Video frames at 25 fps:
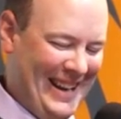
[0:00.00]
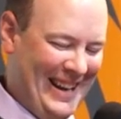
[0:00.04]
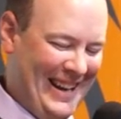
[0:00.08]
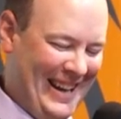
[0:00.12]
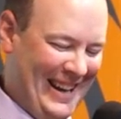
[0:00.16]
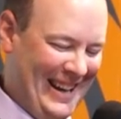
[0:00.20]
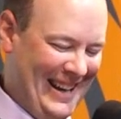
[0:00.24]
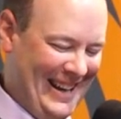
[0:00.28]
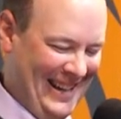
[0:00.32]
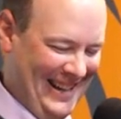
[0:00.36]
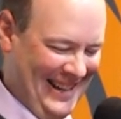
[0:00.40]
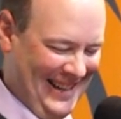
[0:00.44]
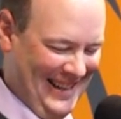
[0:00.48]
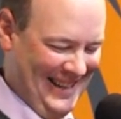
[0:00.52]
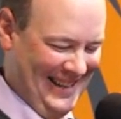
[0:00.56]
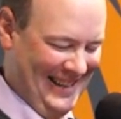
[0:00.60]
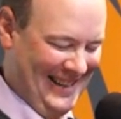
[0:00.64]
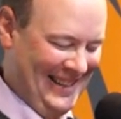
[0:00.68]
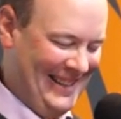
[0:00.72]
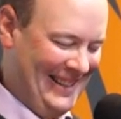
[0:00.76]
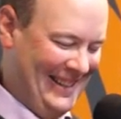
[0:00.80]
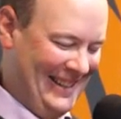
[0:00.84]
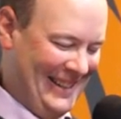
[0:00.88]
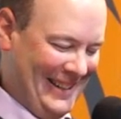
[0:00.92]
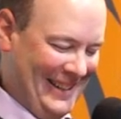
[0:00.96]

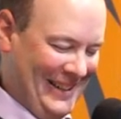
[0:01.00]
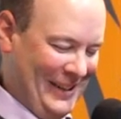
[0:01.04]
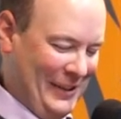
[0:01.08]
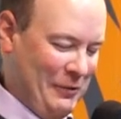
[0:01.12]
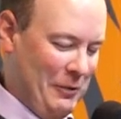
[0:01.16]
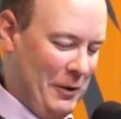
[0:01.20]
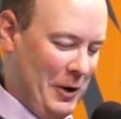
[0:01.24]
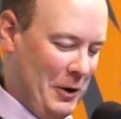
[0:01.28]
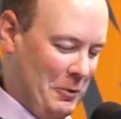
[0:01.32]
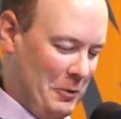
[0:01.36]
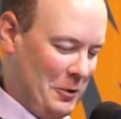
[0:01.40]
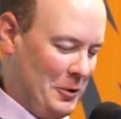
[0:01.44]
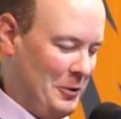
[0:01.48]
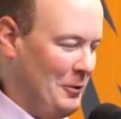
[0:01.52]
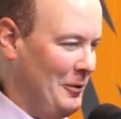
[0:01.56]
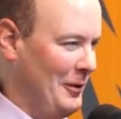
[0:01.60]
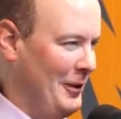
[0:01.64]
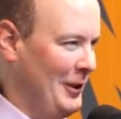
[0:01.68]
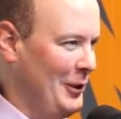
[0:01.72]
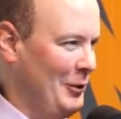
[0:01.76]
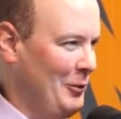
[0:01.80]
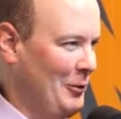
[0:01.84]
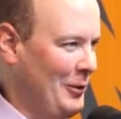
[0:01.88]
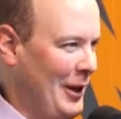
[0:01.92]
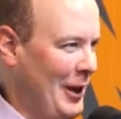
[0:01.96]
well, we're
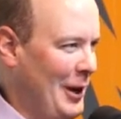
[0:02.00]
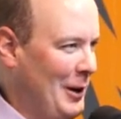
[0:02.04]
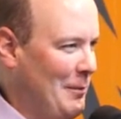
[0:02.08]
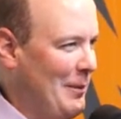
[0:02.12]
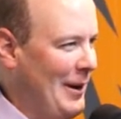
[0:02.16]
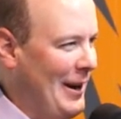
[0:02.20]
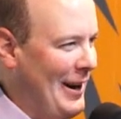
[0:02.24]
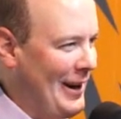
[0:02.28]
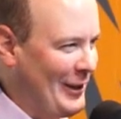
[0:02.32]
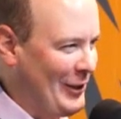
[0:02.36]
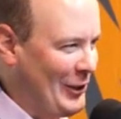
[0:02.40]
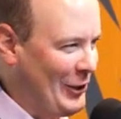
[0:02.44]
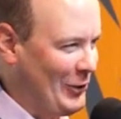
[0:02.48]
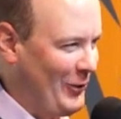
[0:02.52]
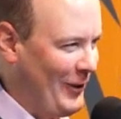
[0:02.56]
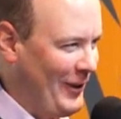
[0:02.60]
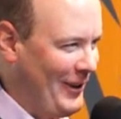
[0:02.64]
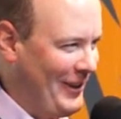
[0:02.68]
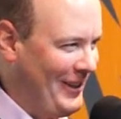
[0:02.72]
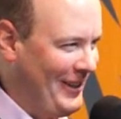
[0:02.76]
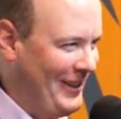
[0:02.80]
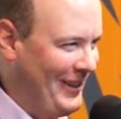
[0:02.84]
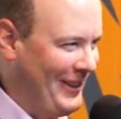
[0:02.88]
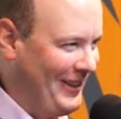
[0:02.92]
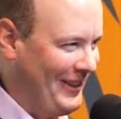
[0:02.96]
doing this without a practice
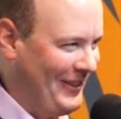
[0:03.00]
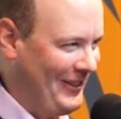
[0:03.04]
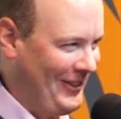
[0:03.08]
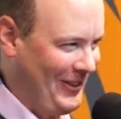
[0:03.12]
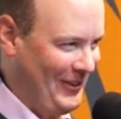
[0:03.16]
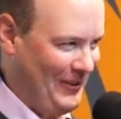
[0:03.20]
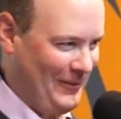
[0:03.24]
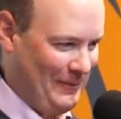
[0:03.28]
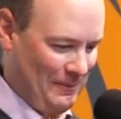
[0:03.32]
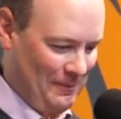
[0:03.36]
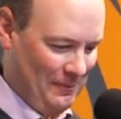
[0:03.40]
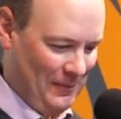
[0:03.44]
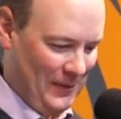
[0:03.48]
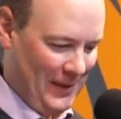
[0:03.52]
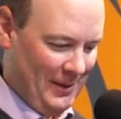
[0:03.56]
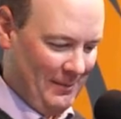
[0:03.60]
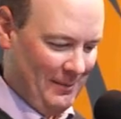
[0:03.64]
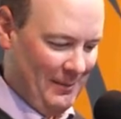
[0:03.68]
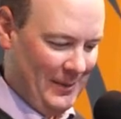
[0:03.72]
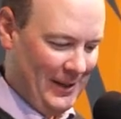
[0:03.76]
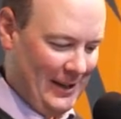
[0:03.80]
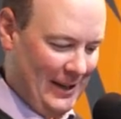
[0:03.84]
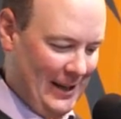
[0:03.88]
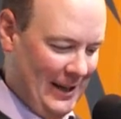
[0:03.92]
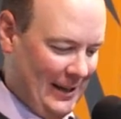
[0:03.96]
run here. So. Yeah,
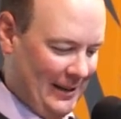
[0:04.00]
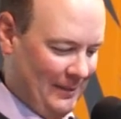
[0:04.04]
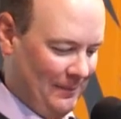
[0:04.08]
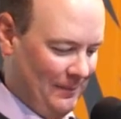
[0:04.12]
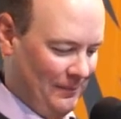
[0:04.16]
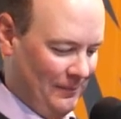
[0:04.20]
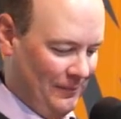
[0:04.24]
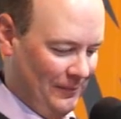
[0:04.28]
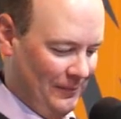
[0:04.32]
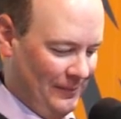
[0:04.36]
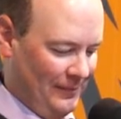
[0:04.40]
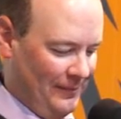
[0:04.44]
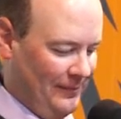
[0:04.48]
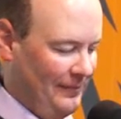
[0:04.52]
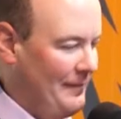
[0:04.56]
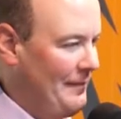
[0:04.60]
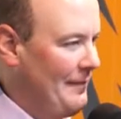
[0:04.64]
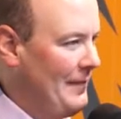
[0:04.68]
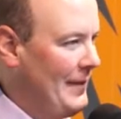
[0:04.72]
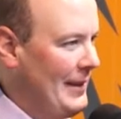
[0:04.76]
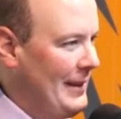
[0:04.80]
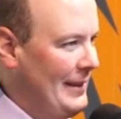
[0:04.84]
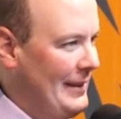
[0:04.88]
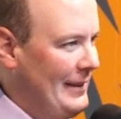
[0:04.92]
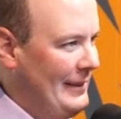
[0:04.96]
we, yeah. Need, we need to
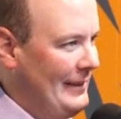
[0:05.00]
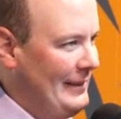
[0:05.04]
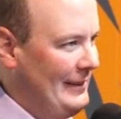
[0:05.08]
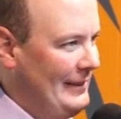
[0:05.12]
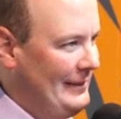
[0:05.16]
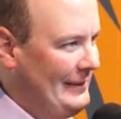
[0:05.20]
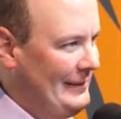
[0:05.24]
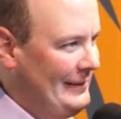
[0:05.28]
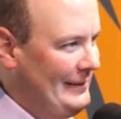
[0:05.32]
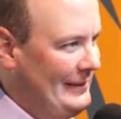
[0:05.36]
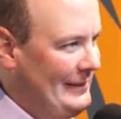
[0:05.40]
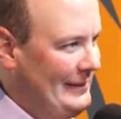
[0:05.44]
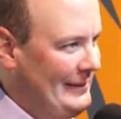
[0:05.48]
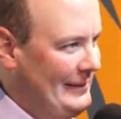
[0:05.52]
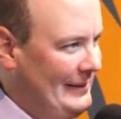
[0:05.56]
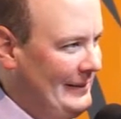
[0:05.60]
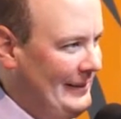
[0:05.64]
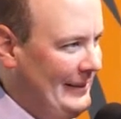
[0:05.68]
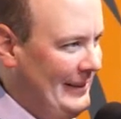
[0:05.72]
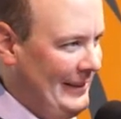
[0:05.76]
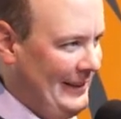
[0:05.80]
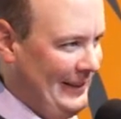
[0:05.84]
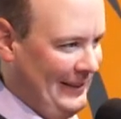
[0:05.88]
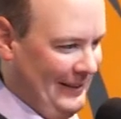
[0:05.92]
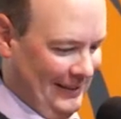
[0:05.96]
uh, start
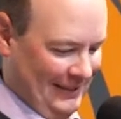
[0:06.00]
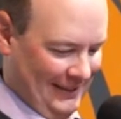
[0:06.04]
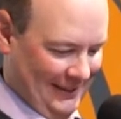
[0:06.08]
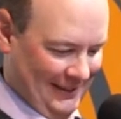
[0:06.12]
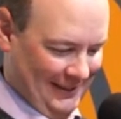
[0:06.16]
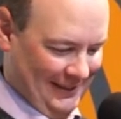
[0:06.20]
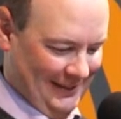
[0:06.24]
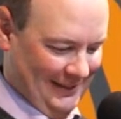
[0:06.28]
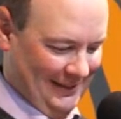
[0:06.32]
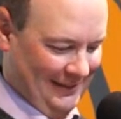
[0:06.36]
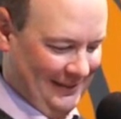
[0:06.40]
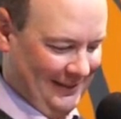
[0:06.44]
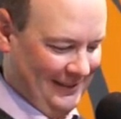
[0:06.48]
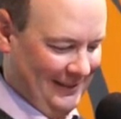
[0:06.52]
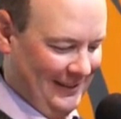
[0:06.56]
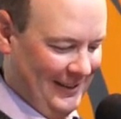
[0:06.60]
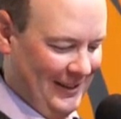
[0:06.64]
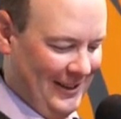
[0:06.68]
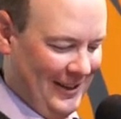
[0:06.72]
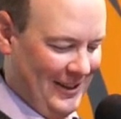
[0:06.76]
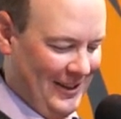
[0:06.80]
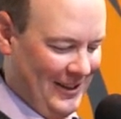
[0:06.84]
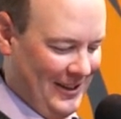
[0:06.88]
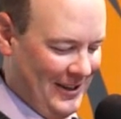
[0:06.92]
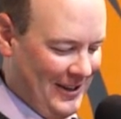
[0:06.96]
practicing what we're going to say
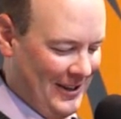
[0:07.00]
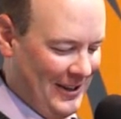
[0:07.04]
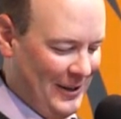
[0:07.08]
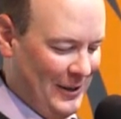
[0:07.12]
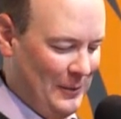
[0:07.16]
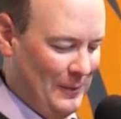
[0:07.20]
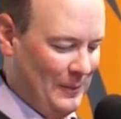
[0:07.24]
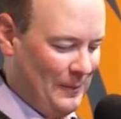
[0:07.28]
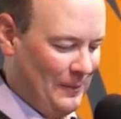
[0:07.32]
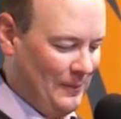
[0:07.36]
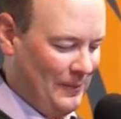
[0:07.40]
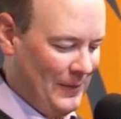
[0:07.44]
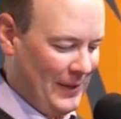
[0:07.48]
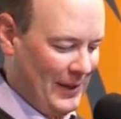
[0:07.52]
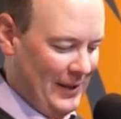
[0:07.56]
ahead there of time. There you go.